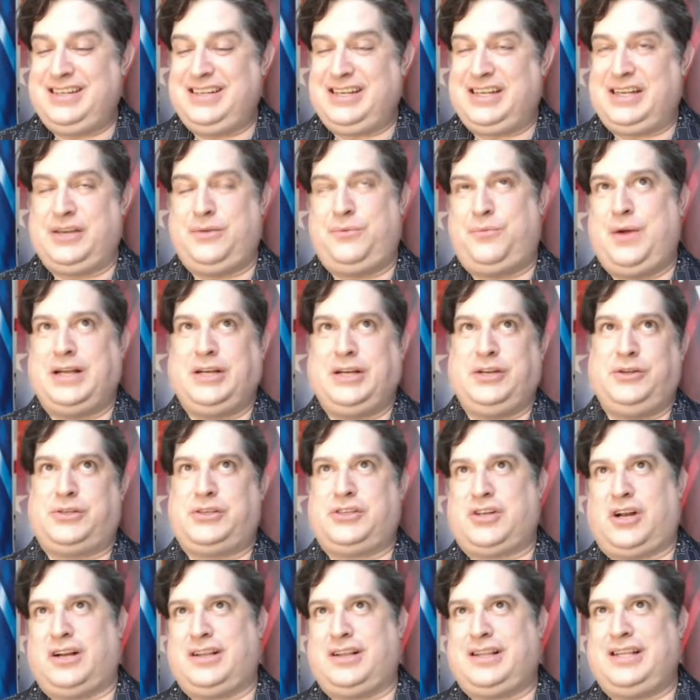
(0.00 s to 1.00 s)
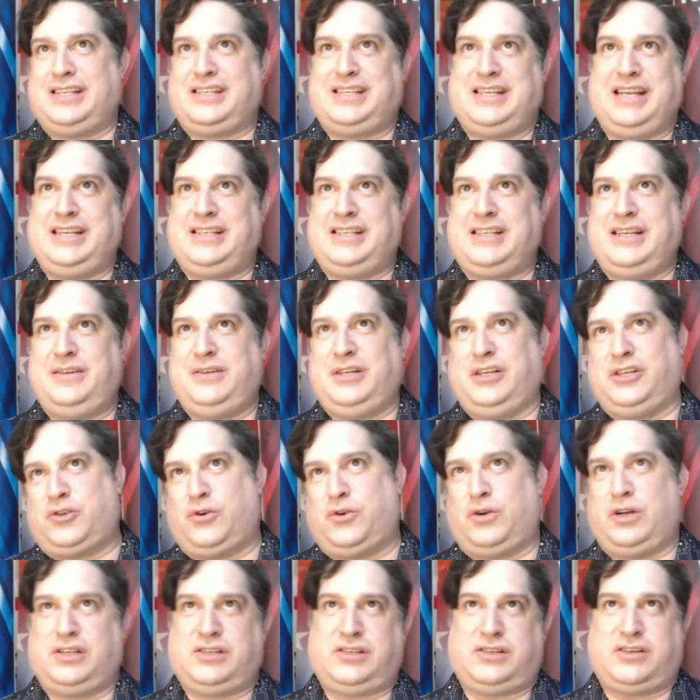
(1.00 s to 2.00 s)
when you start the season, you
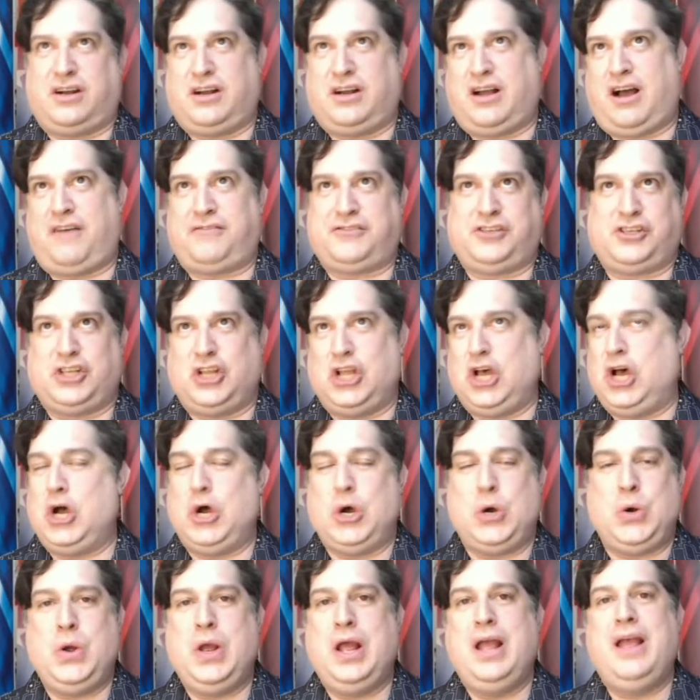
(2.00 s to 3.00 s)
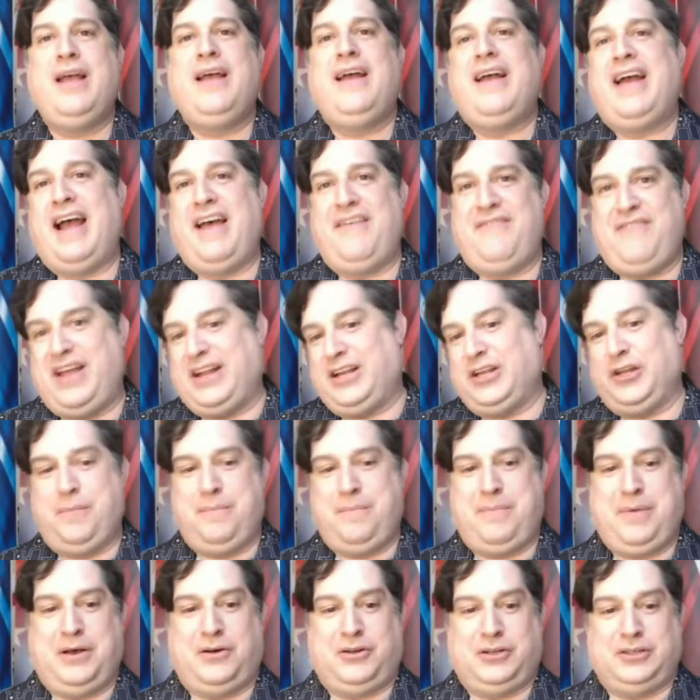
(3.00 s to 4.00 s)
sort of start off slow and then you
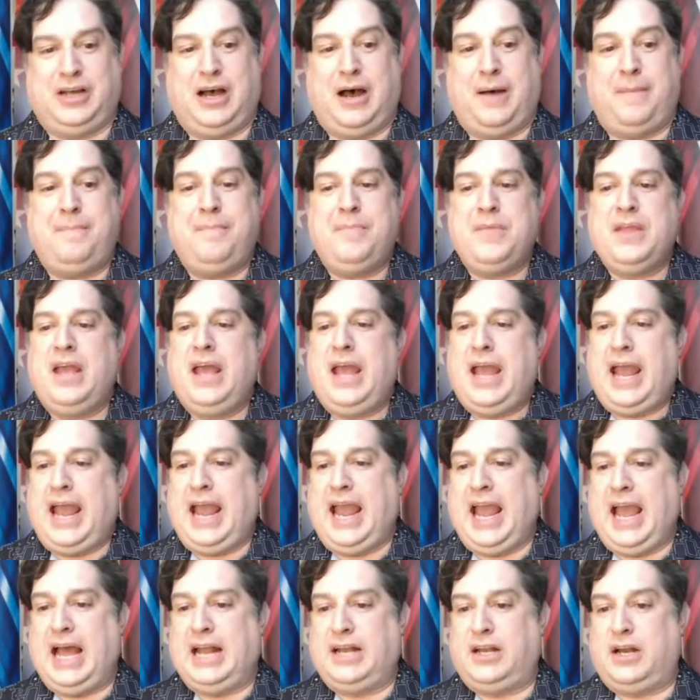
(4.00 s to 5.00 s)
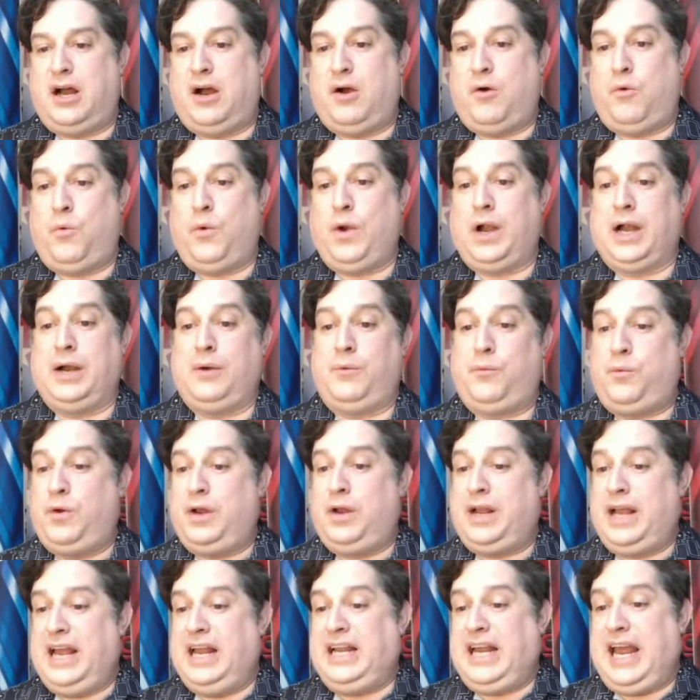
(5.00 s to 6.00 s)
build up. And we're
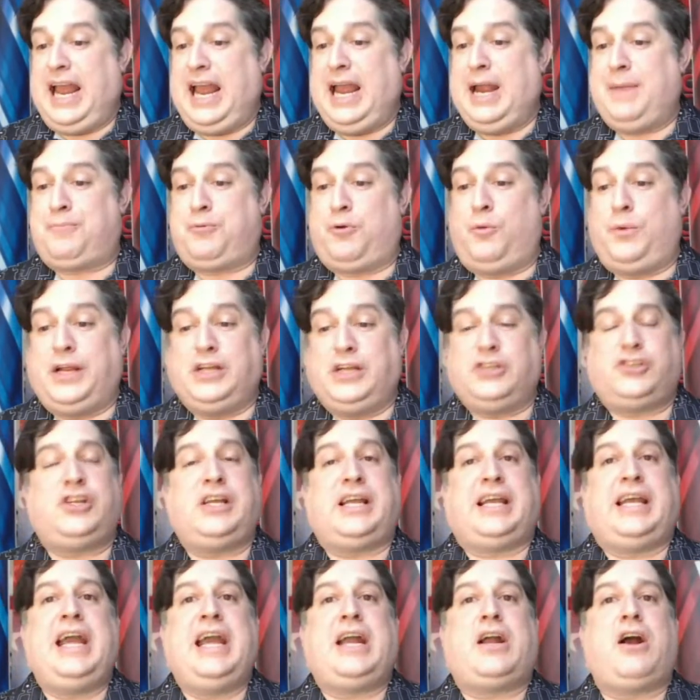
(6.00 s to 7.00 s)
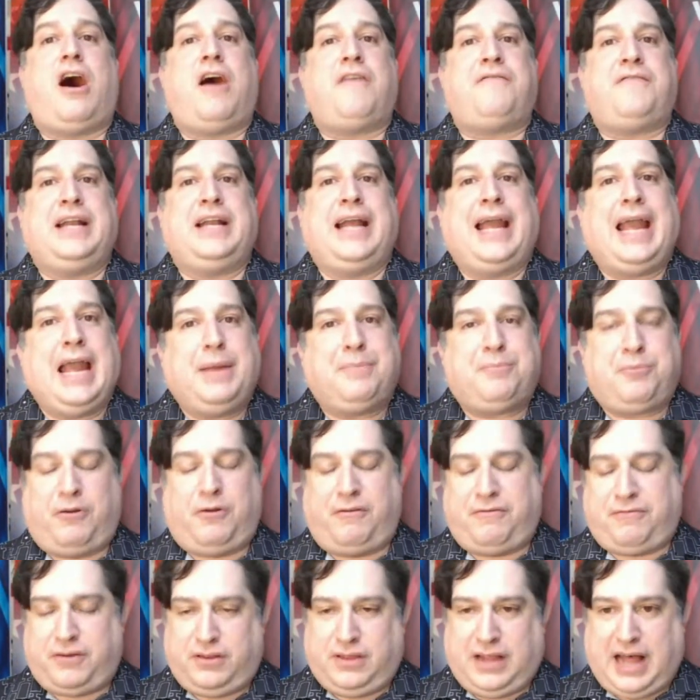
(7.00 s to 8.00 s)
in April. We usually kick off in April
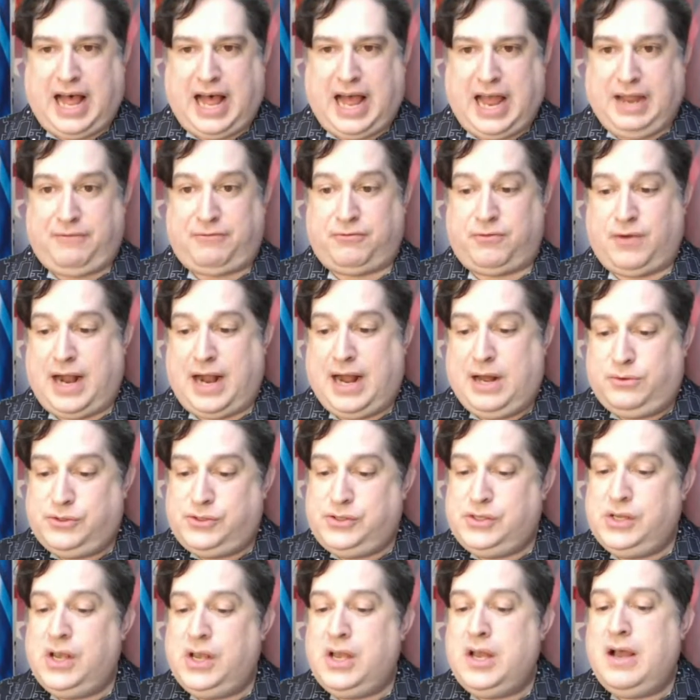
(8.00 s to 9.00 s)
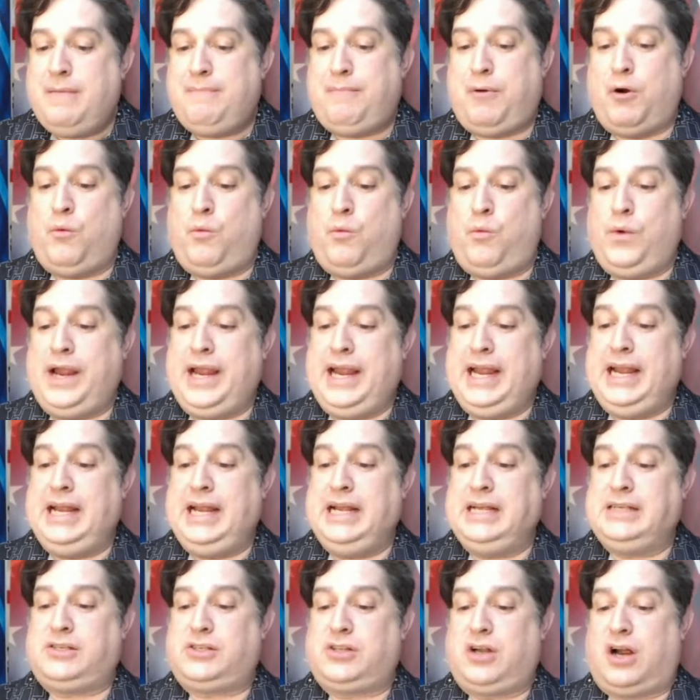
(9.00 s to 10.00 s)
for live rounds, but
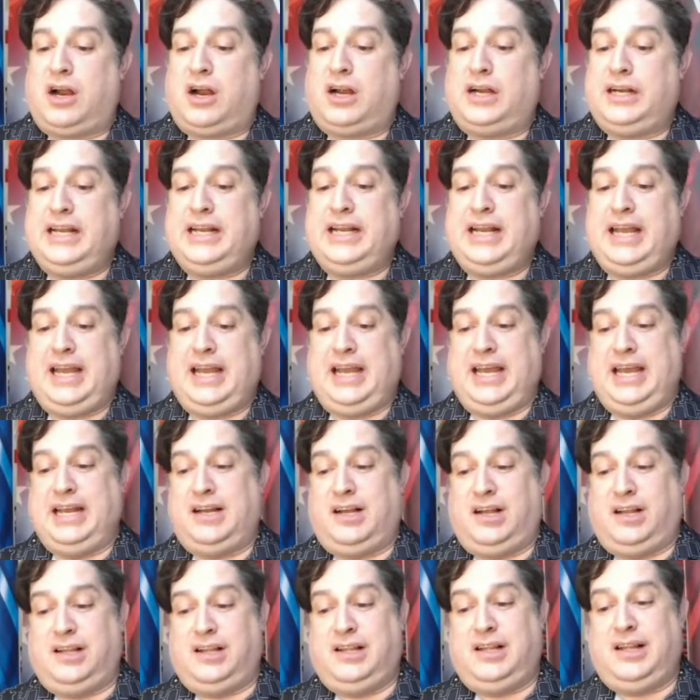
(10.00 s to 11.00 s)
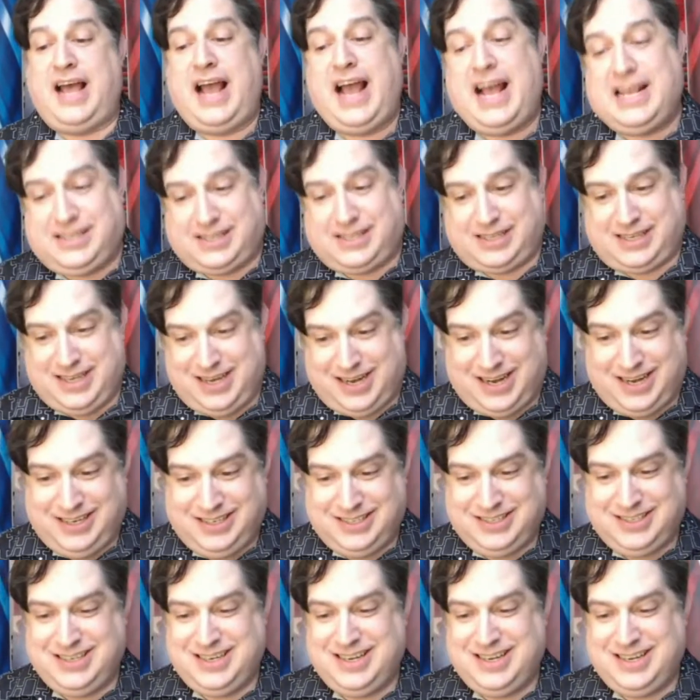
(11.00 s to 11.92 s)
we started in Alaska